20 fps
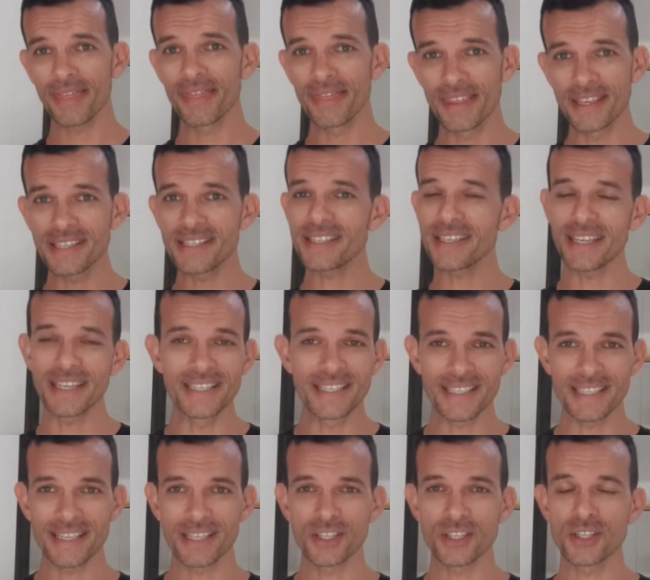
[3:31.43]
This
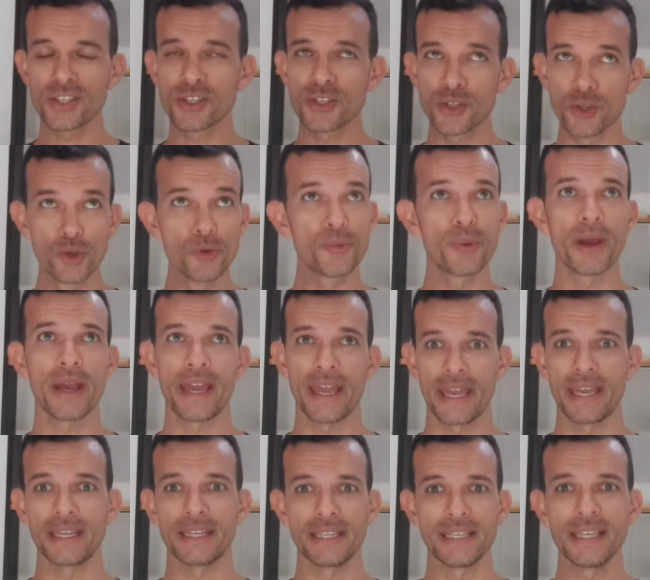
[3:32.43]
is super
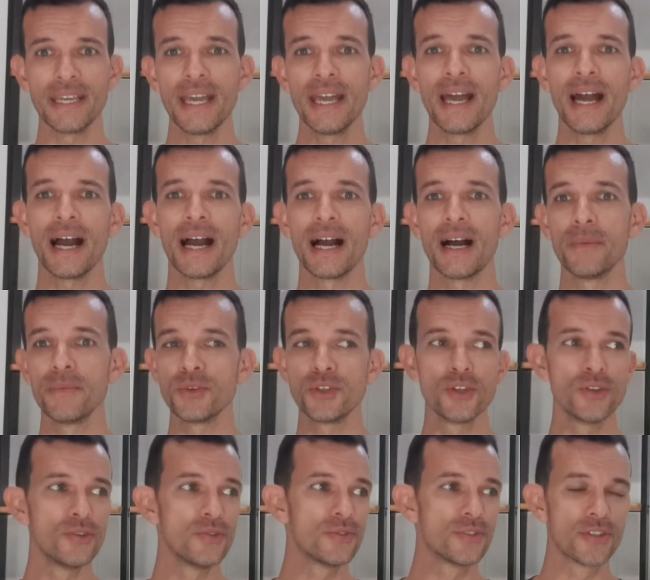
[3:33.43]
handy.
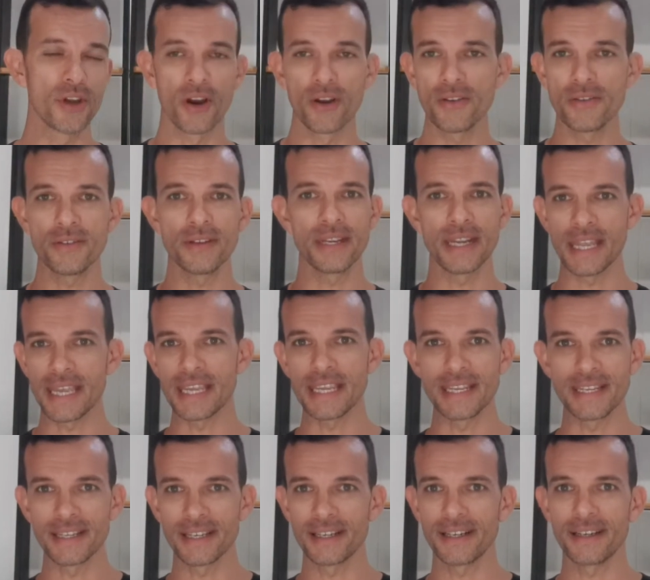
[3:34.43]
You don't
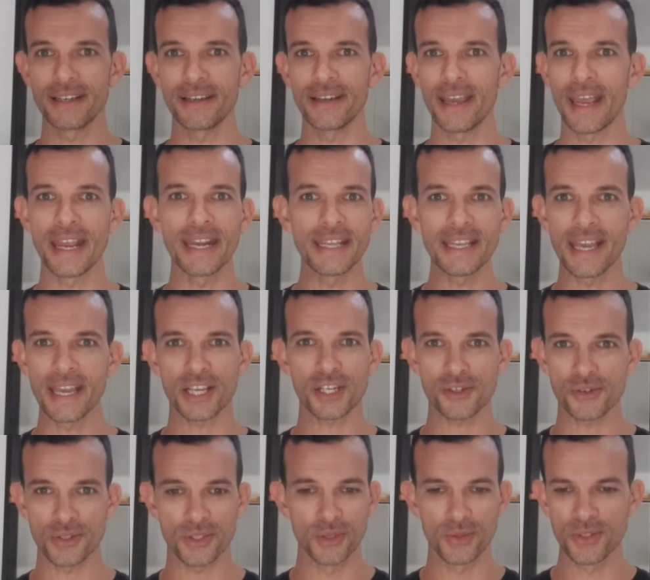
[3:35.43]
need any
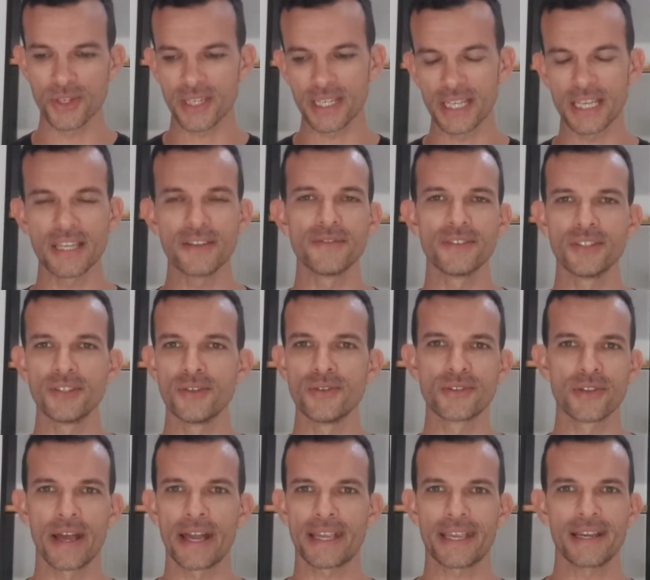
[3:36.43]
extra tools. You can even
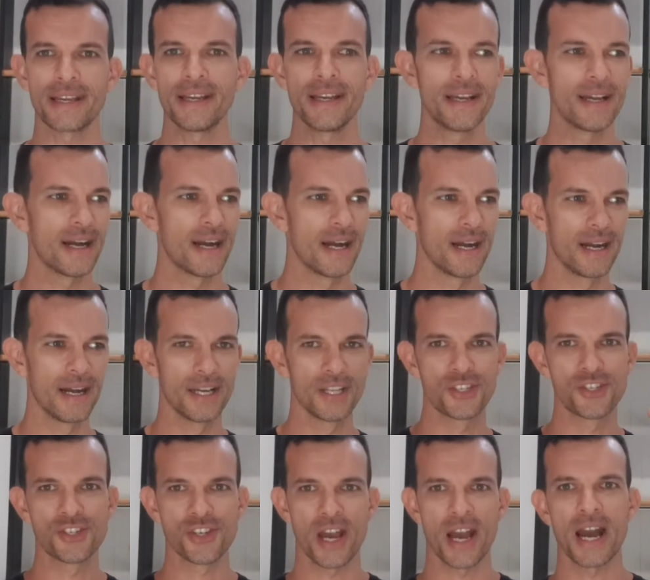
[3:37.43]
use like a
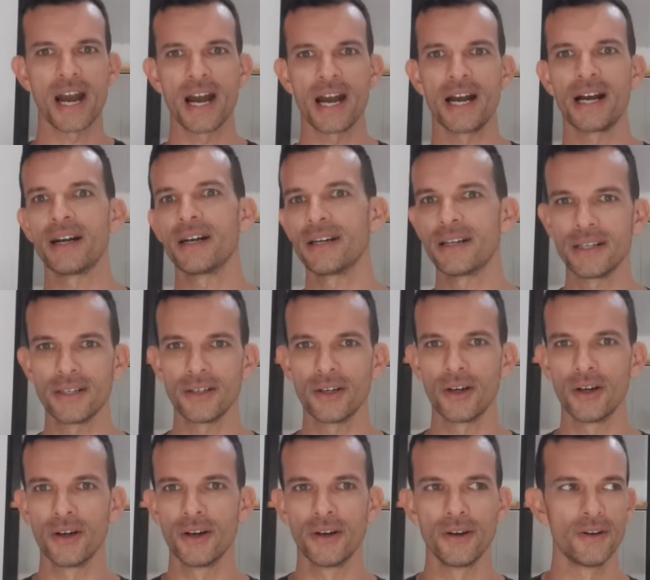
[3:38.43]
jar
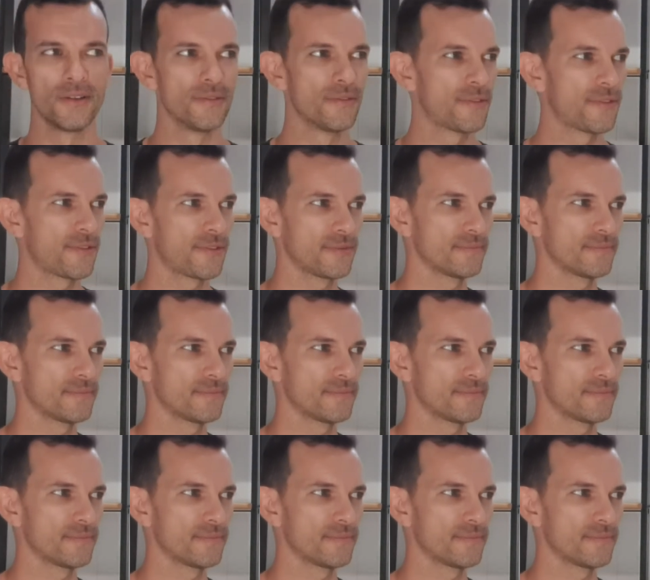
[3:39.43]
of